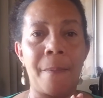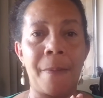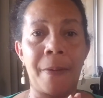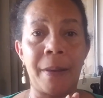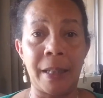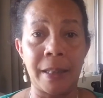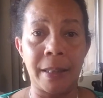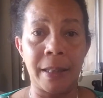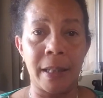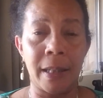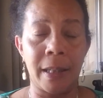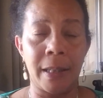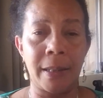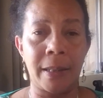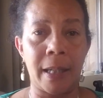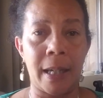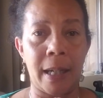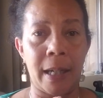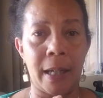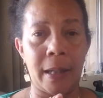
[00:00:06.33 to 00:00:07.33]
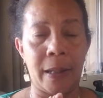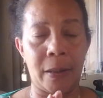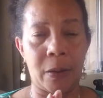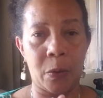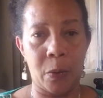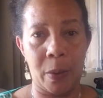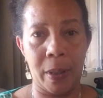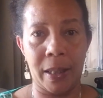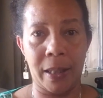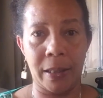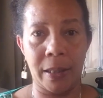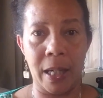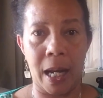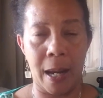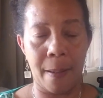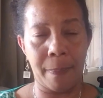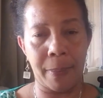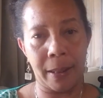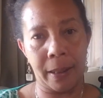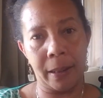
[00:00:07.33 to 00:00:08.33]
This is a quick
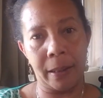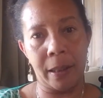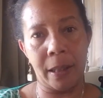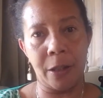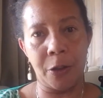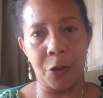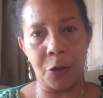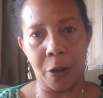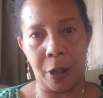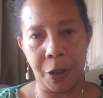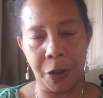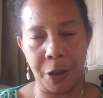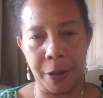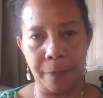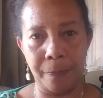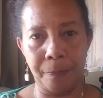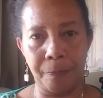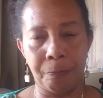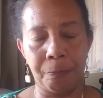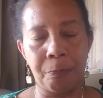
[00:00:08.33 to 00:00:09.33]
tapping instruction,